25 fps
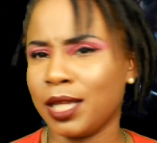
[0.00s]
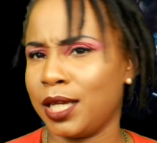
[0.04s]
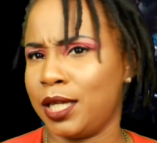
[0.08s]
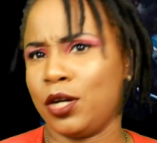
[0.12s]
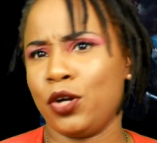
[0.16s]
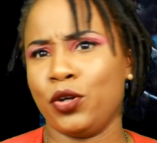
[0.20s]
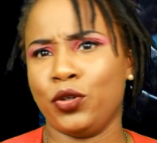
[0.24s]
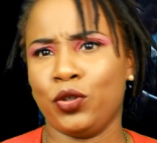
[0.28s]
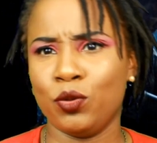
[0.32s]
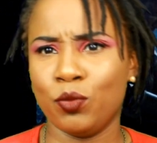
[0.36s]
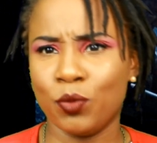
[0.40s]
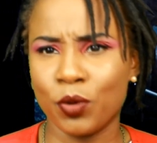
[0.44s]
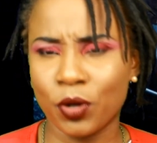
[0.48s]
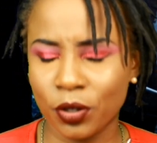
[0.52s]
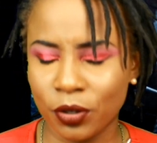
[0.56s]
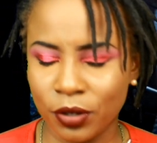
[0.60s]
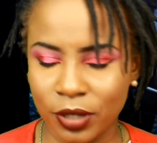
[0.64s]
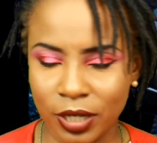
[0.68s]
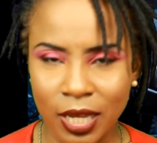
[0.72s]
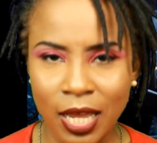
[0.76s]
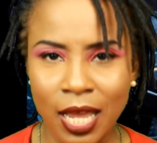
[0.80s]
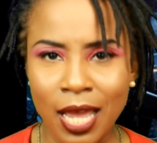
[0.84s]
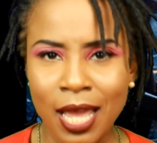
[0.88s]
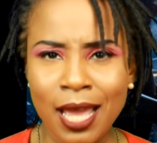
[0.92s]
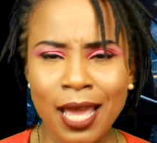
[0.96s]
like, are you working
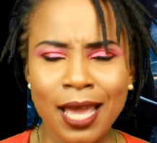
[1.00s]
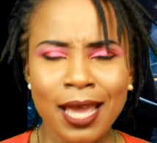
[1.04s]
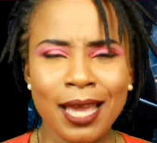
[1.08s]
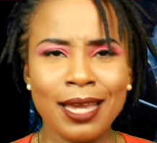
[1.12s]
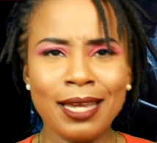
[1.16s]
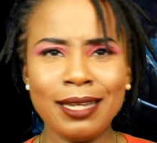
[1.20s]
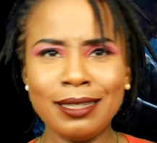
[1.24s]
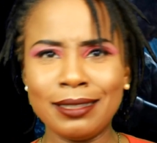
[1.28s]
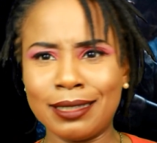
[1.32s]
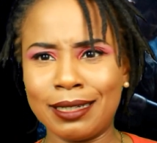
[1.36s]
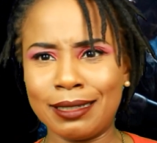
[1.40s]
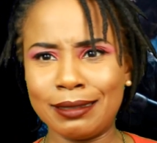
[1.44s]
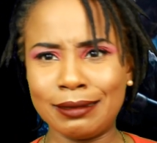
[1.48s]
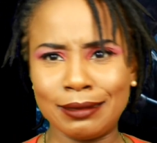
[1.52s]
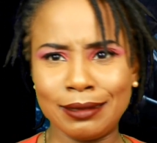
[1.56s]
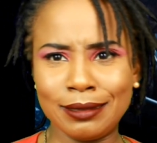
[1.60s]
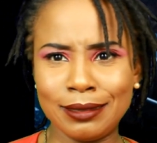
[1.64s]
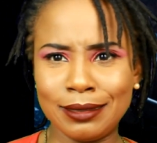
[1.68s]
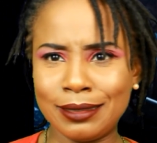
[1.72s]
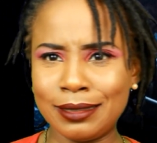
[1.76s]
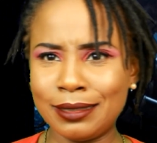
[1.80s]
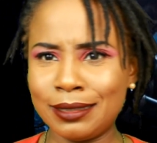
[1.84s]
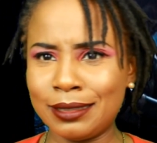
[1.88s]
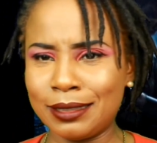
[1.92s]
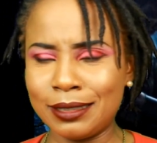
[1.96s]
on it? He's like, duh,
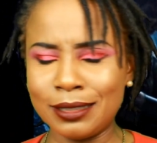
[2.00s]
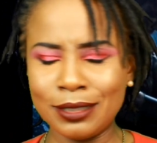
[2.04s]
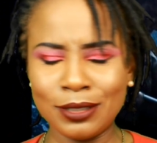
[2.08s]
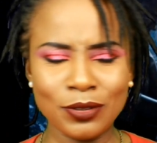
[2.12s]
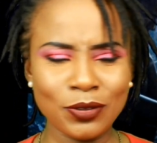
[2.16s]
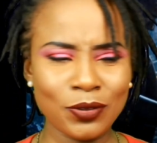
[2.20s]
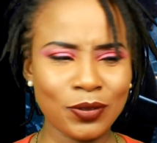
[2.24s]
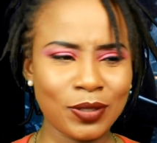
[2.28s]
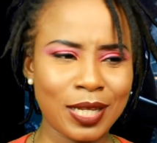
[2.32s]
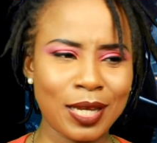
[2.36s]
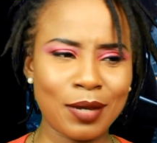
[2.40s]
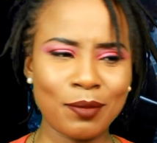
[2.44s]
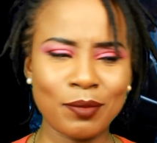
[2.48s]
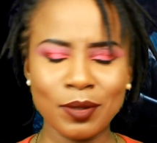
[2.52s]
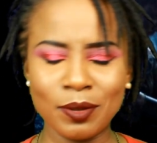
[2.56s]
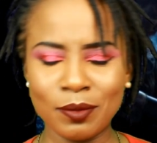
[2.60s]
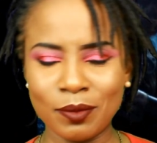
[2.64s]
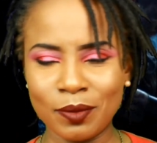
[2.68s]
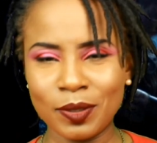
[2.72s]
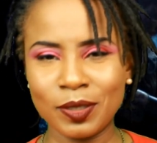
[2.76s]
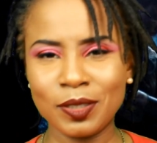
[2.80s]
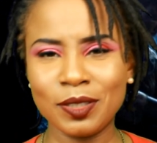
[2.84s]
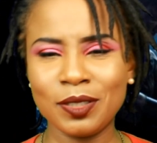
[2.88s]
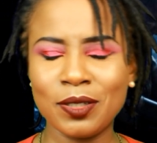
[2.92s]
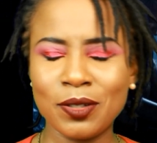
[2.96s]
duh, duh, you know, like,
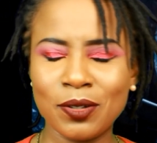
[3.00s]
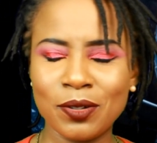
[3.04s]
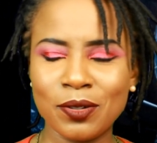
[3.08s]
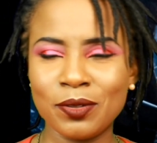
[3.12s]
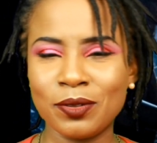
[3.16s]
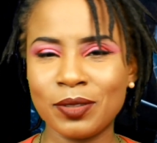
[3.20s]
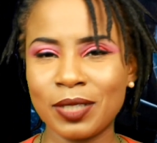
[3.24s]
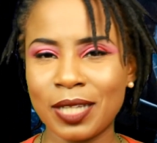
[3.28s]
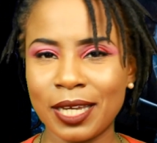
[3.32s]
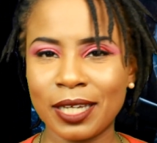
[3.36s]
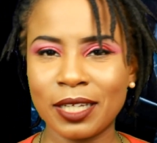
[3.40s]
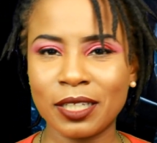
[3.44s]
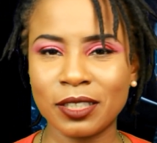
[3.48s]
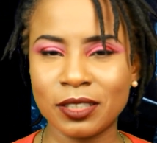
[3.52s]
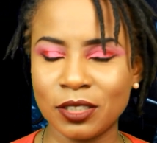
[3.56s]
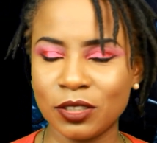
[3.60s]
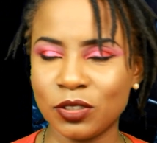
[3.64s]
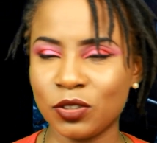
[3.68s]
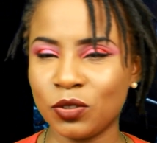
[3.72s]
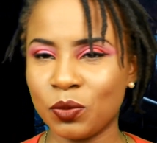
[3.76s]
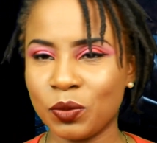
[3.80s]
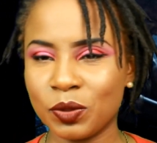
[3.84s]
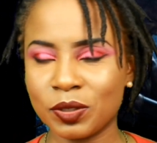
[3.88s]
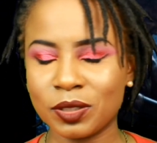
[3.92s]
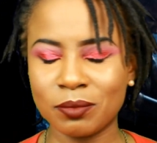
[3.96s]
well, well, you know, like, cause
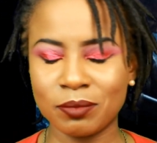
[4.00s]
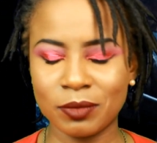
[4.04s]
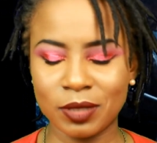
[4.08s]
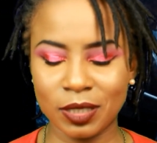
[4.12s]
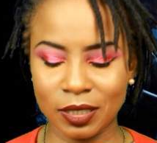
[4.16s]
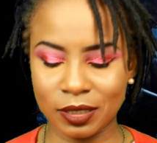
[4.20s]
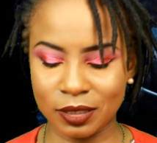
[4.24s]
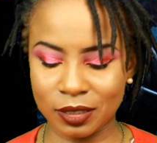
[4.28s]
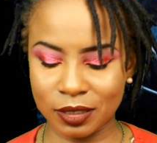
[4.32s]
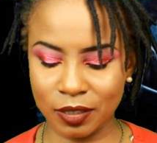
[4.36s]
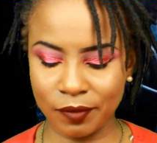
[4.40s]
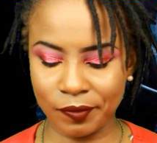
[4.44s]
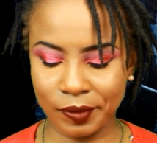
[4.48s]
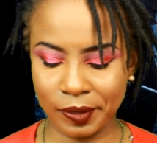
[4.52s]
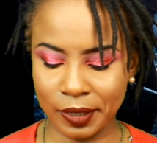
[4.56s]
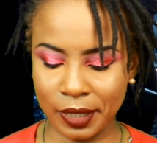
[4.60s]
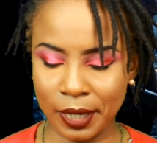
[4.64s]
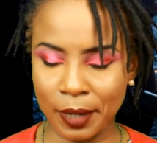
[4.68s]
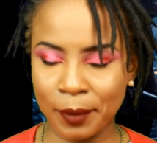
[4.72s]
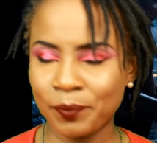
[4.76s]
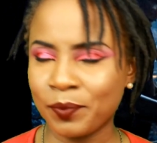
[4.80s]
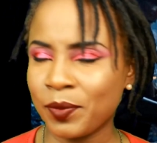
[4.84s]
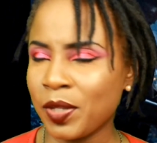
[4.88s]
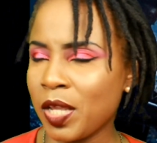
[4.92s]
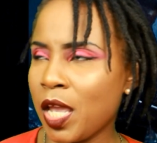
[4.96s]
he's doing some things and stuff like
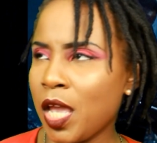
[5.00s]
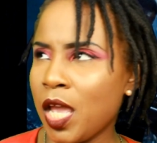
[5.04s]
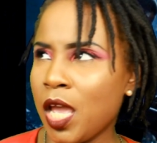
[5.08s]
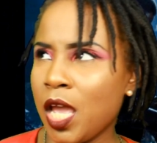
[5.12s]
that.